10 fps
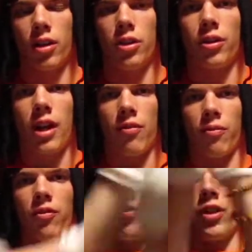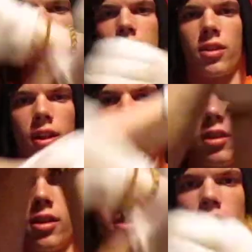You can have them in fists like
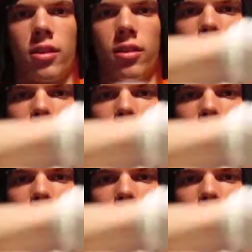this.